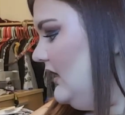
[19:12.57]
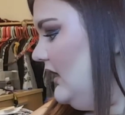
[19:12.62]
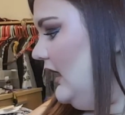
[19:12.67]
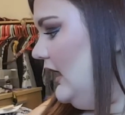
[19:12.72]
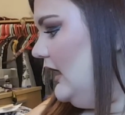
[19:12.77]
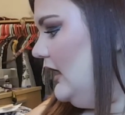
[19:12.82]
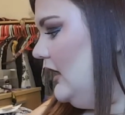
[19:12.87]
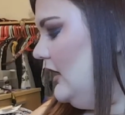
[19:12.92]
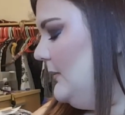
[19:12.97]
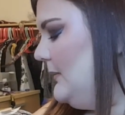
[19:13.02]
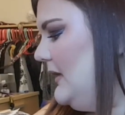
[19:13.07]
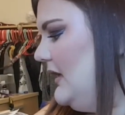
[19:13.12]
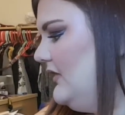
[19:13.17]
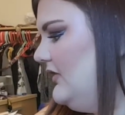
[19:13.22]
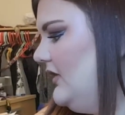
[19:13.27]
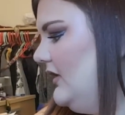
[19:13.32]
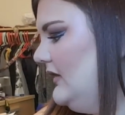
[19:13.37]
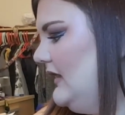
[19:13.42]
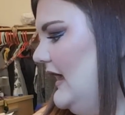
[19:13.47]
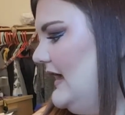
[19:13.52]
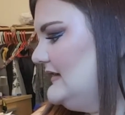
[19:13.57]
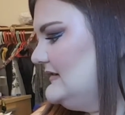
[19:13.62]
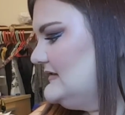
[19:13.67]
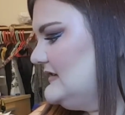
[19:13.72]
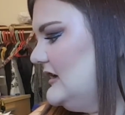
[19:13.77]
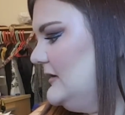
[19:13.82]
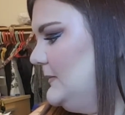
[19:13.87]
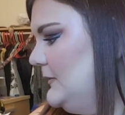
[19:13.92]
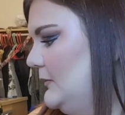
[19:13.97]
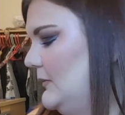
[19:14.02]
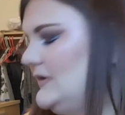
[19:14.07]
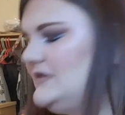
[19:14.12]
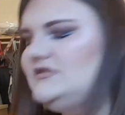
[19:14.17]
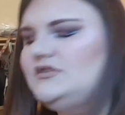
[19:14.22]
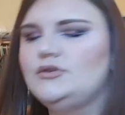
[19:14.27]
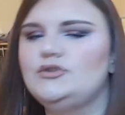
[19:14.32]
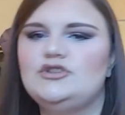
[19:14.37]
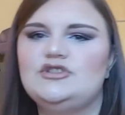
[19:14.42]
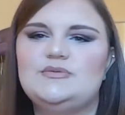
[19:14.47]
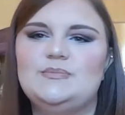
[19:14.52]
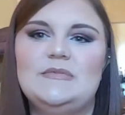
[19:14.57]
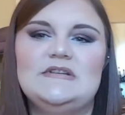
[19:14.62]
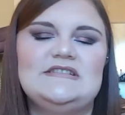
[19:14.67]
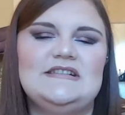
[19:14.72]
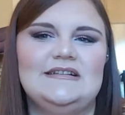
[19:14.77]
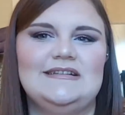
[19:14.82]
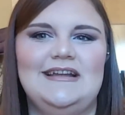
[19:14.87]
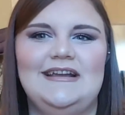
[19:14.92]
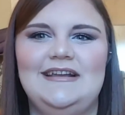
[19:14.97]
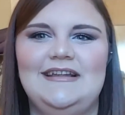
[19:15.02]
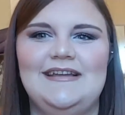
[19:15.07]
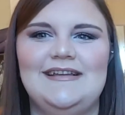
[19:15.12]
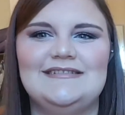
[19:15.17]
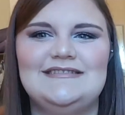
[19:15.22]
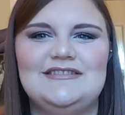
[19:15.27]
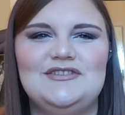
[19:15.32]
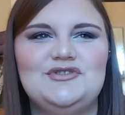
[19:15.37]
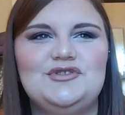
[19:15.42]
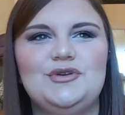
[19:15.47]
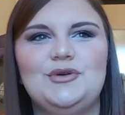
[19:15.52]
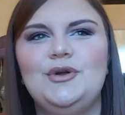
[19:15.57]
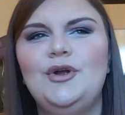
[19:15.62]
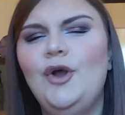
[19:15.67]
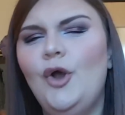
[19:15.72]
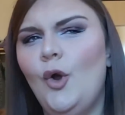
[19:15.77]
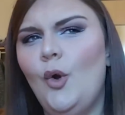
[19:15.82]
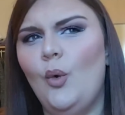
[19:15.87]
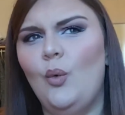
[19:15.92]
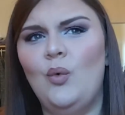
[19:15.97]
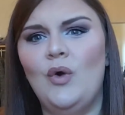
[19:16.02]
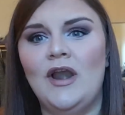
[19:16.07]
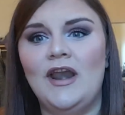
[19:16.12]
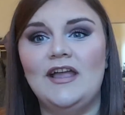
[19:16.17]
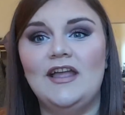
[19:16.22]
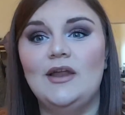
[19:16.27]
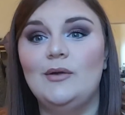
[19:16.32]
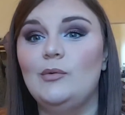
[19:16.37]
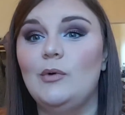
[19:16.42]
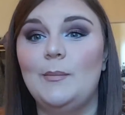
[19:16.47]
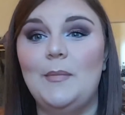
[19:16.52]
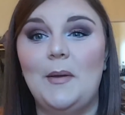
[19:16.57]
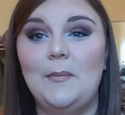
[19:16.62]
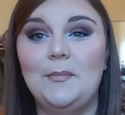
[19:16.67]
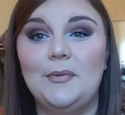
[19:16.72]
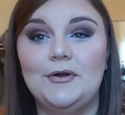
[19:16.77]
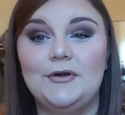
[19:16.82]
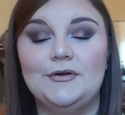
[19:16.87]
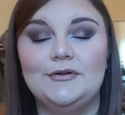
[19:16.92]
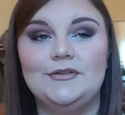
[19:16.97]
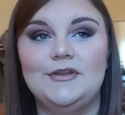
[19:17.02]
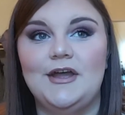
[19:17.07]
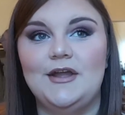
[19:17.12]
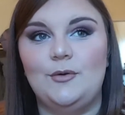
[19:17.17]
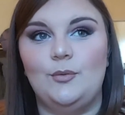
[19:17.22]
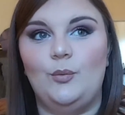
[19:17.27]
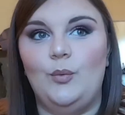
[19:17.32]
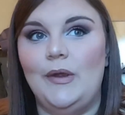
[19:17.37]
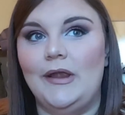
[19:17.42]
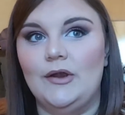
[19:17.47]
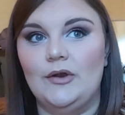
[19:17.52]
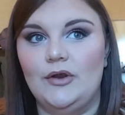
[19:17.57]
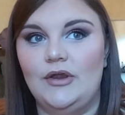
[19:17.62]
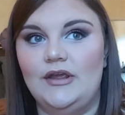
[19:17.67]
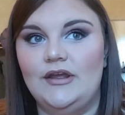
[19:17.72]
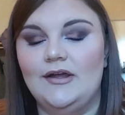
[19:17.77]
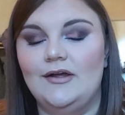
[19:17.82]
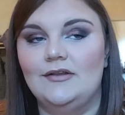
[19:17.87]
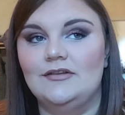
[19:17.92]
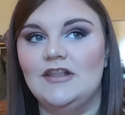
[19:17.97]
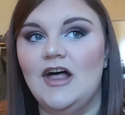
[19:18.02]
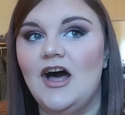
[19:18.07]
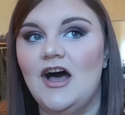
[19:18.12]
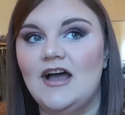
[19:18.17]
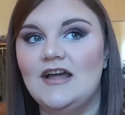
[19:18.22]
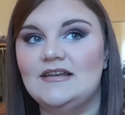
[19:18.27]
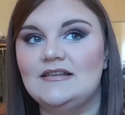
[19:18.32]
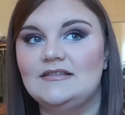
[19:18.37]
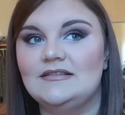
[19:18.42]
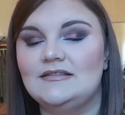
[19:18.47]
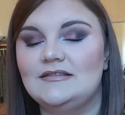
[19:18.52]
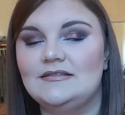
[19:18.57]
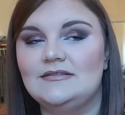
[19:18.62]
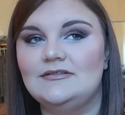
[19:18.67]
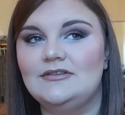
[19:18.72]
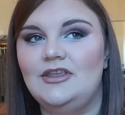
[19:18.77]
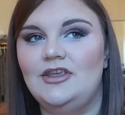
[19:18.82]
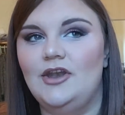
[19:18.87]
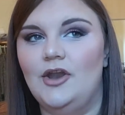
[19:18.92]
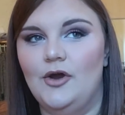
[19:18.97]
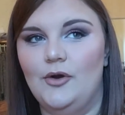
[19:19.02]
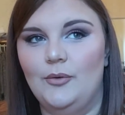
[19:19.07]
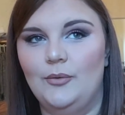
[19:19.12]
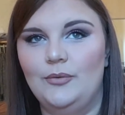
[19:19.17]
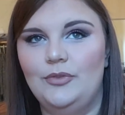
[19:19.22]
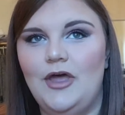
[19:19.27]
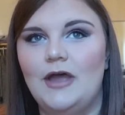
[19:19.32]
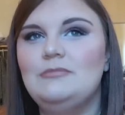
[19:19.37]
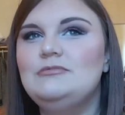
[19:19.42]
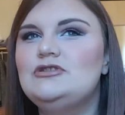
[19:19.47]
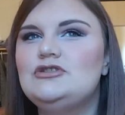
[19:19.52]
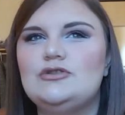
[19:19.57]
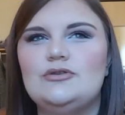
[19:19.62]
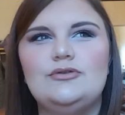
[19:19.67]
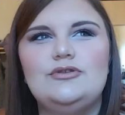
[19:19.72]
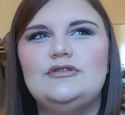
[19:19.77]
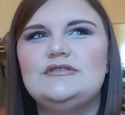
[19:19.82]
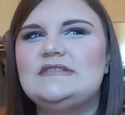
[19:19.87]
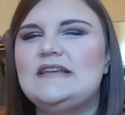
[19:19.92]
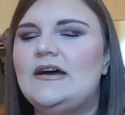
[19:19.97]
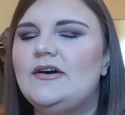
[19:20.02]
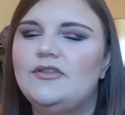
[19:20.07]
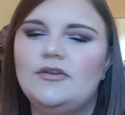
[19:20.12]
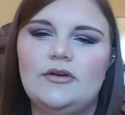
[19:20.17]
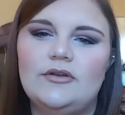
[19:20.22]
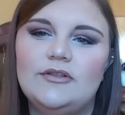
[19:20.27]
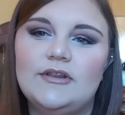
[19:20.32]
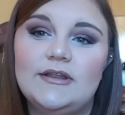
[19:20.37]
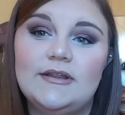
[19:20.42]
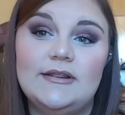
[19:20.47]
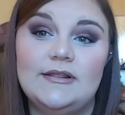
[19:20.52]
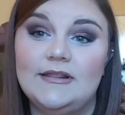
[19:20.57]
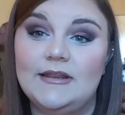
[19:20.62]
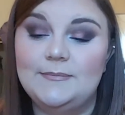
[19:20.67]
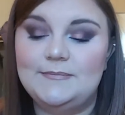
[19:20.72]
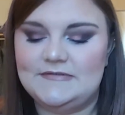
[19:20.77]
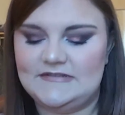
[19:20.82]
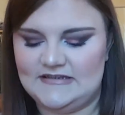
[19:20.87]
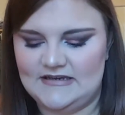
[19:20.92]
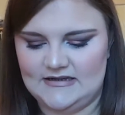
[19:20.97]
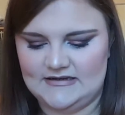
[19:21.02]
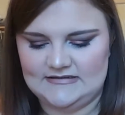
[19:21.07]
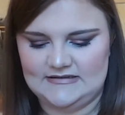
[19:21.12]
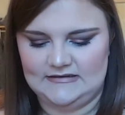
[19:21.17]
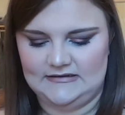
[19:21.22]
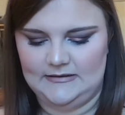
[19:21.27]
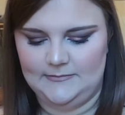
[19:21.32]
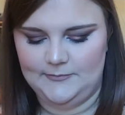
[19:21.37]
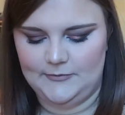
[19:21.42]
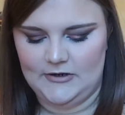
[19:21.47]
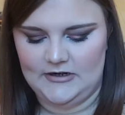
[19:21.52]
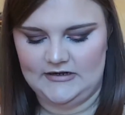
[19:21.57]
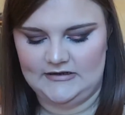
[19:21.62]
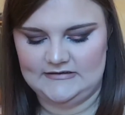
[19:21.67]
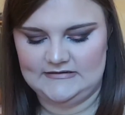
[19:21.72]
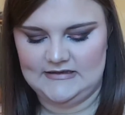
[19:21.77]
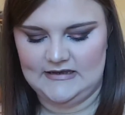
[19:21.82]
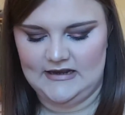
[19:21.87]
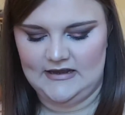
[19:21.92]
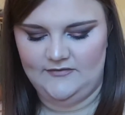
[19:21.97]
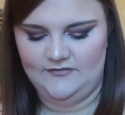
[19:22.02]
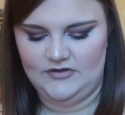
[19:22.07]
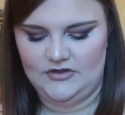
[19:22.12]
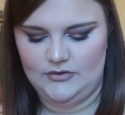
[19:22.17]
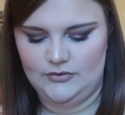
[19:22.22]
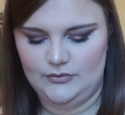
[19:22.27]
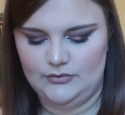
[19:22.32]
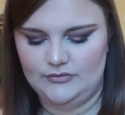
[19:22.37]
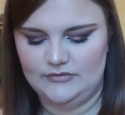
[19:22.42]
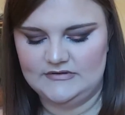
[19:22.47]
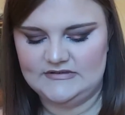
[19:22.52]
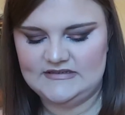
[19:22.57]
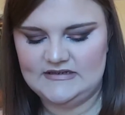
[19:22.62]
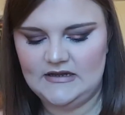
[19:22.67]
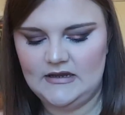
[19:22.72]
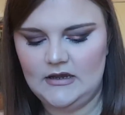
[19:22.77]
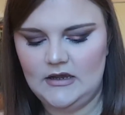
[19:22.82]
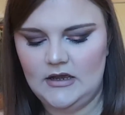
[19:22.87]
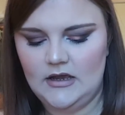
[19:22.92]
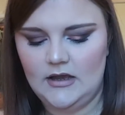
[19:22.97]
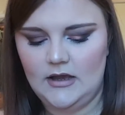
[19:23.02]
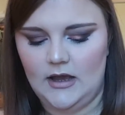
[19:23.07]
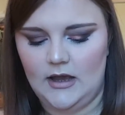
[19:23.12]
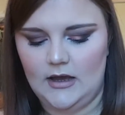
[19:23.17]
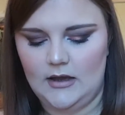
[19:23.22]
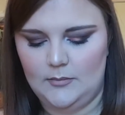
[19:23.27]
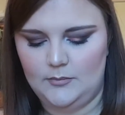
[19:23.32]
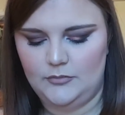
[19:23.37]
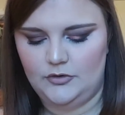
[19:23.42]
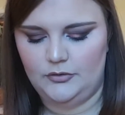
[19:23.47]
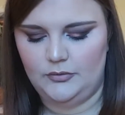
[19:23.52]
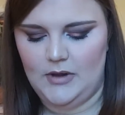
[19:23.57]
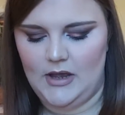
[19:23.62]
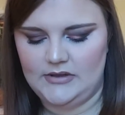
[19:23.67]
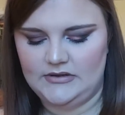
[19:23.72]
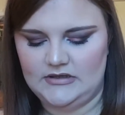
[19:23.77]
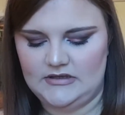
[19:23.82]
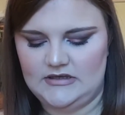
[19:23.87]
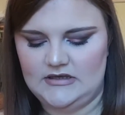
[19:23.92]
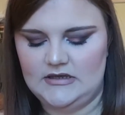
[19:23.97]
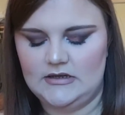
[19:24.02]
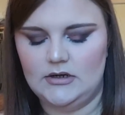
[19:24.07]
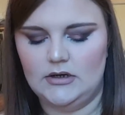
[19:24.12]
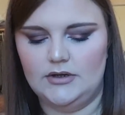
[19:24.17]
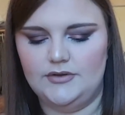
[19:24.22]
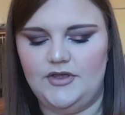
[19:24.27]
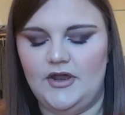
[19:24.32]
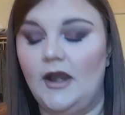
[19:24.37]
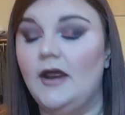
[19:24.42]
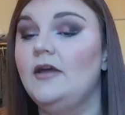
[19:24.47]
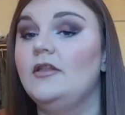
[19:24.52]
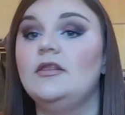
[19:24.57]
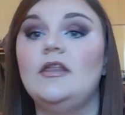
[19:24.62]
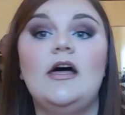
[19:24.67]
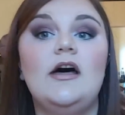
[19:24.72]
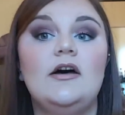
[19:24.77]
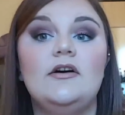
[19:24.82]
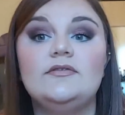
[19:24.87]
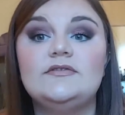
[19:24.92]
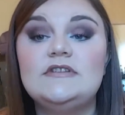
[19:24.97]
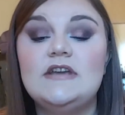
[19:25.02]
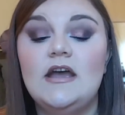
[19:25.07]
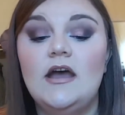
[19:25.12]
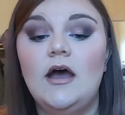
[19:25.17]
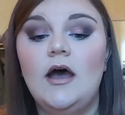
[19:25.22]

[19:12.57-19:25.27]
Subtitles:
The last couple ones are just miscellaneous. These are what I can remember like wearing a lot. You know, I'm sure there's other lipsticks and lip products that I've used throughout the year that I loved.